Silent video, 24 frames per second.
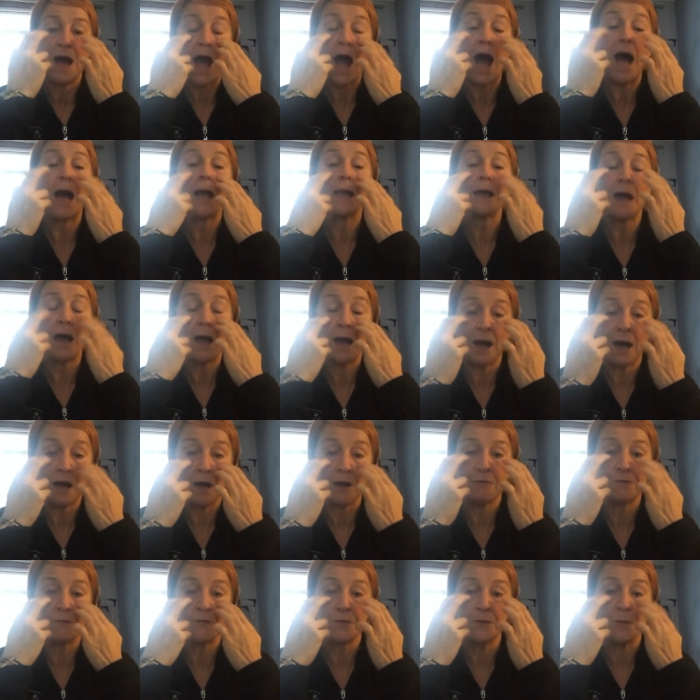I
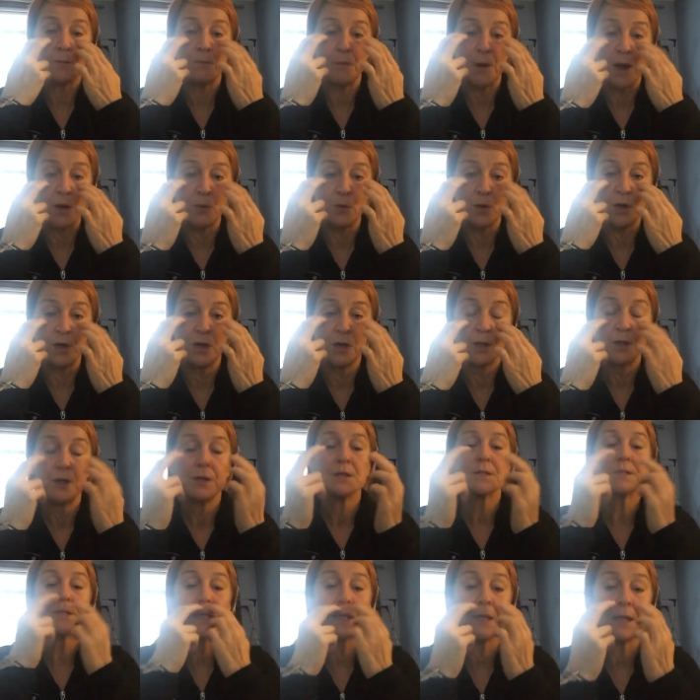have the power
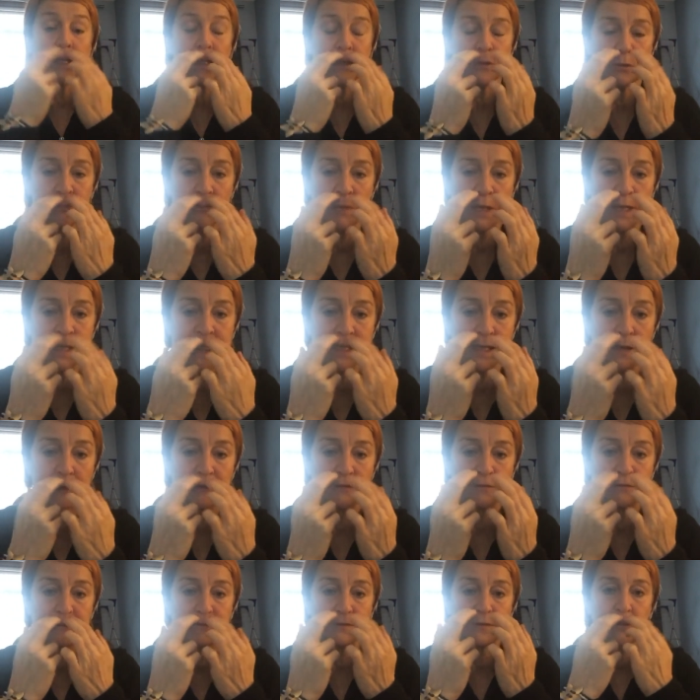to heal
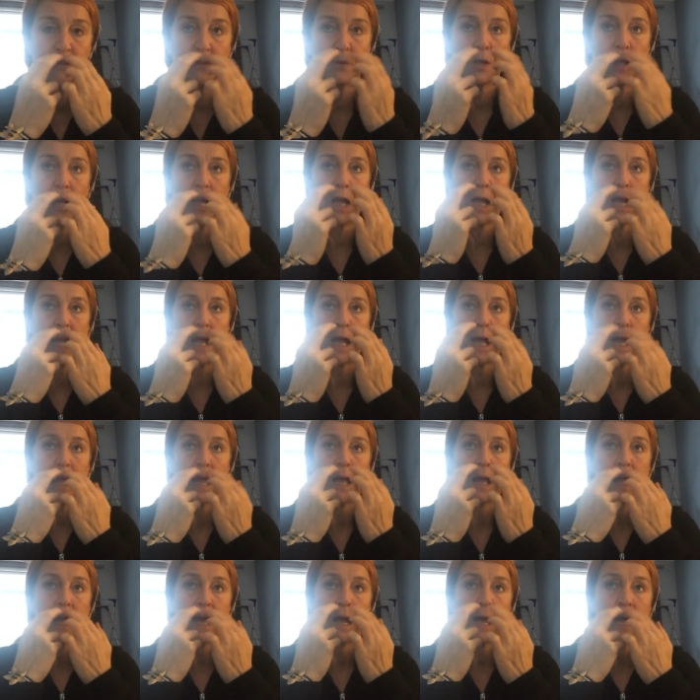myself.
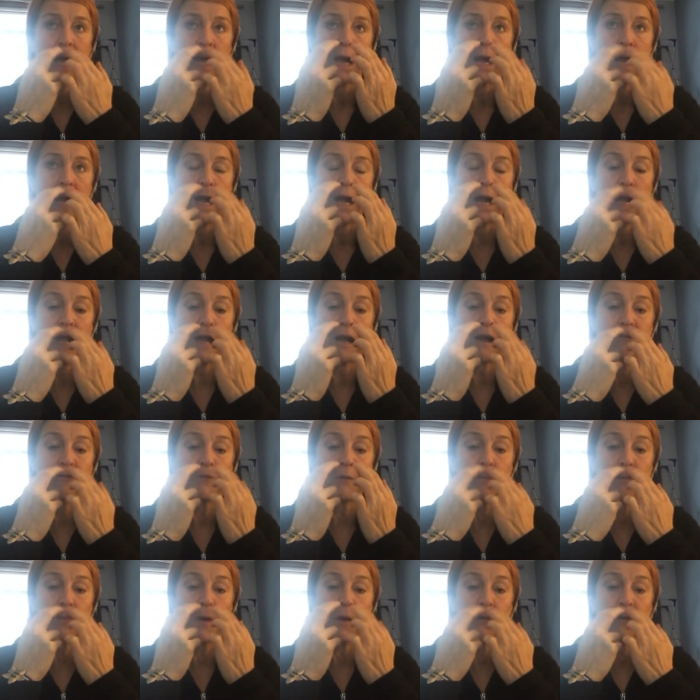I have
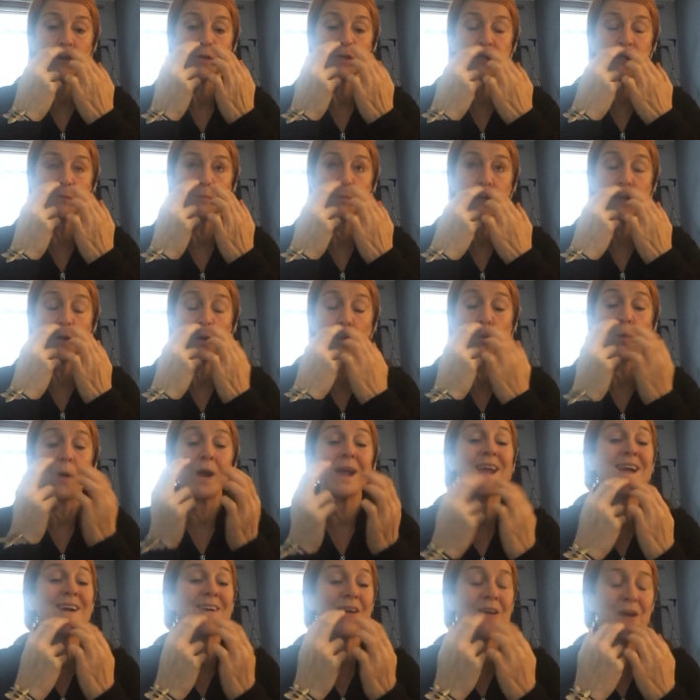the power to be
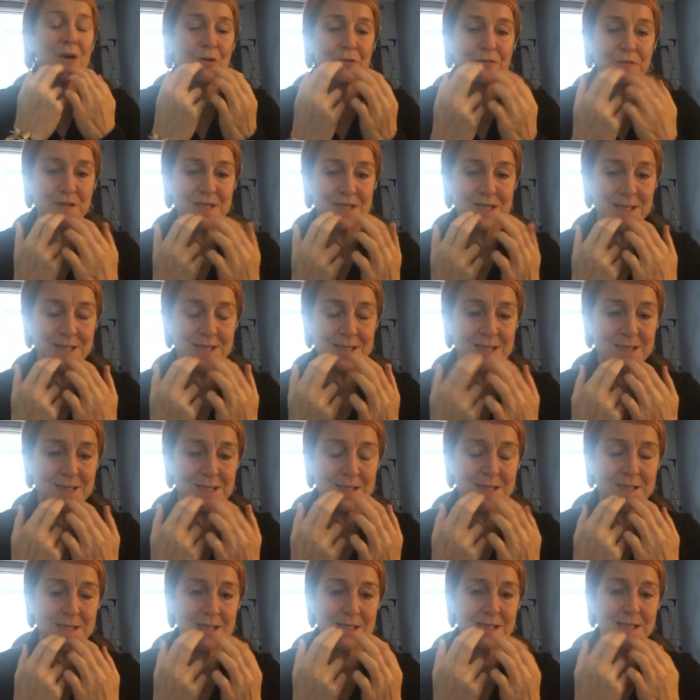aware of
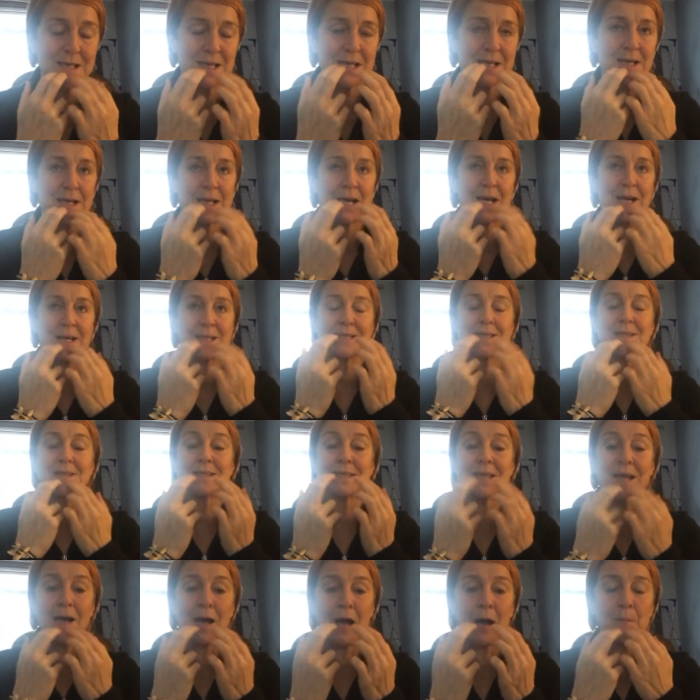resistance and to
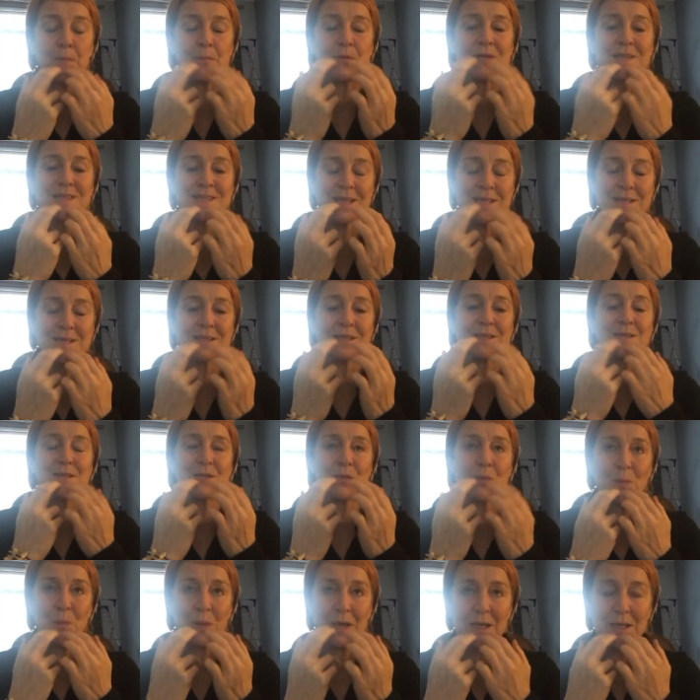tap
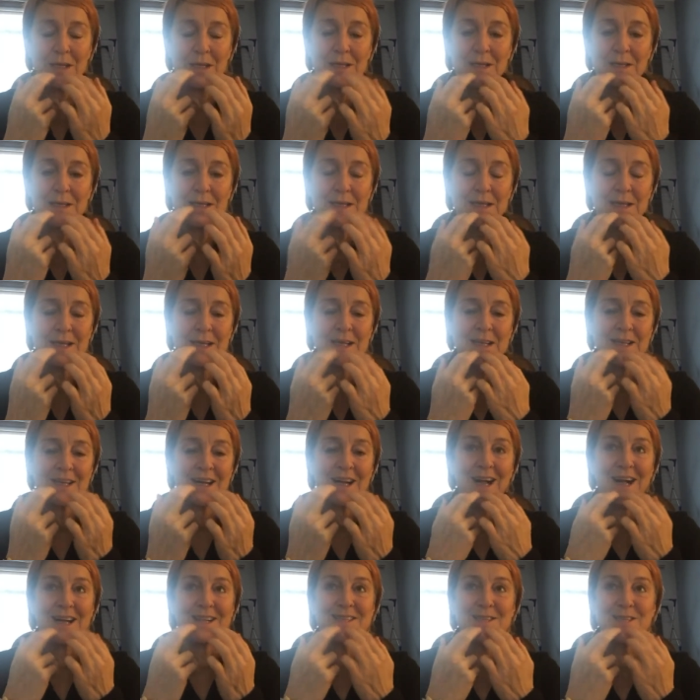resistance away
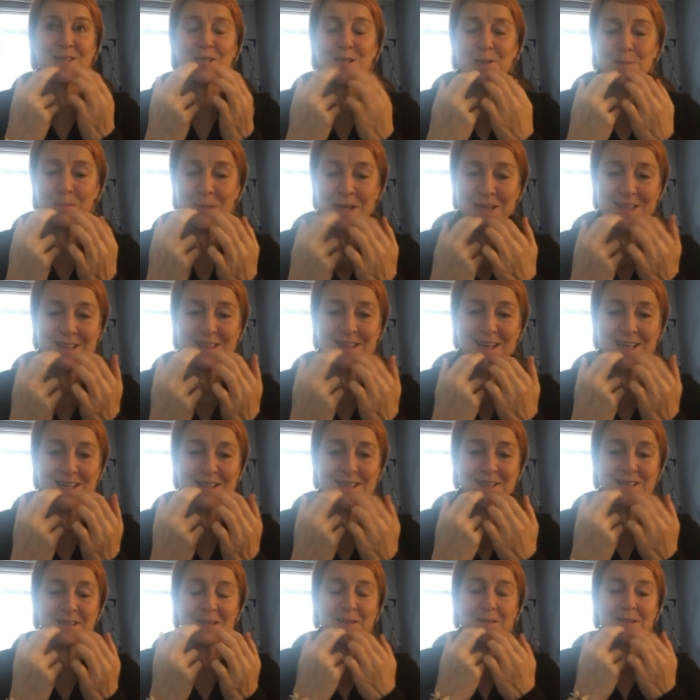and smile
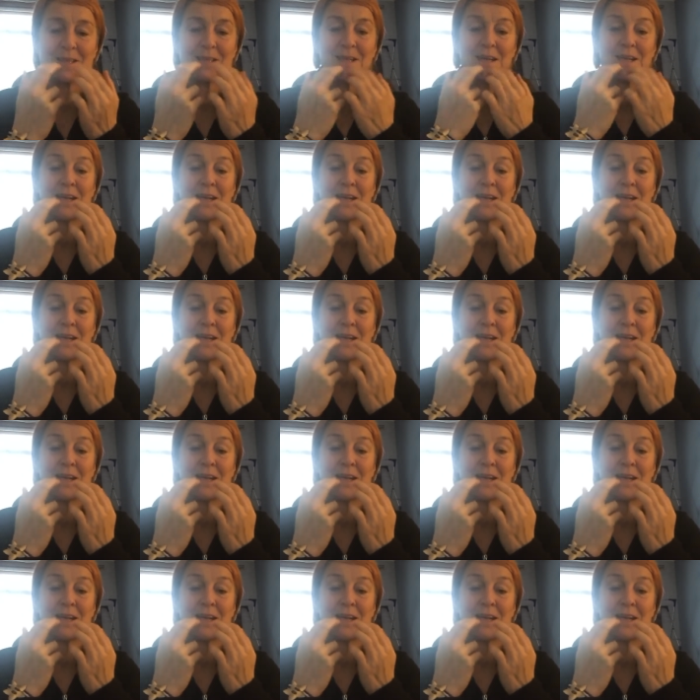at it.